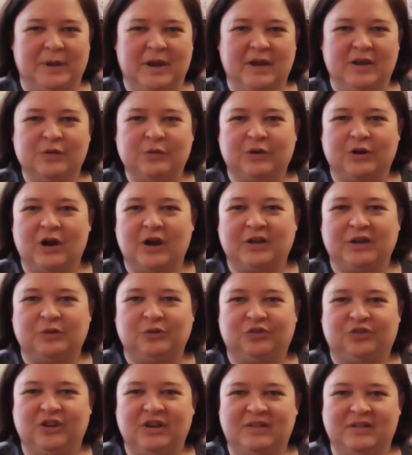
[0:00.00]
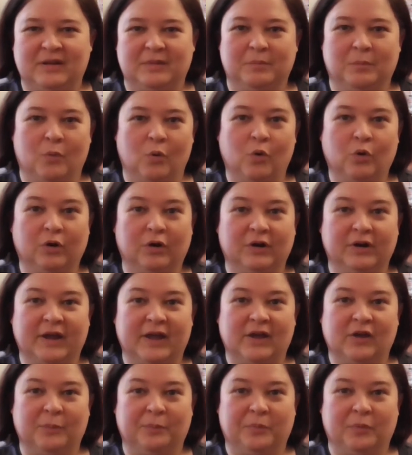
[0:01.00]
mean, you could argue she did more
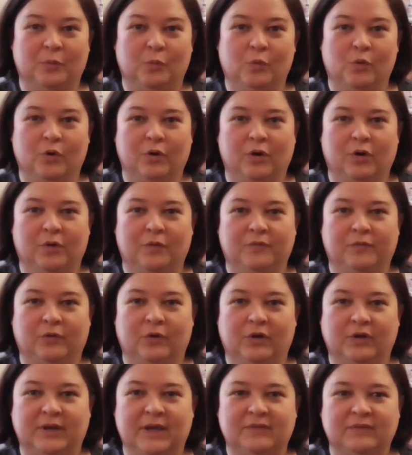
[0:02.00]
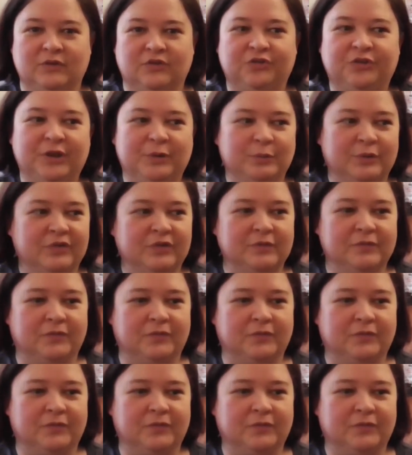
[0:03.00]
to help the war overall, given she was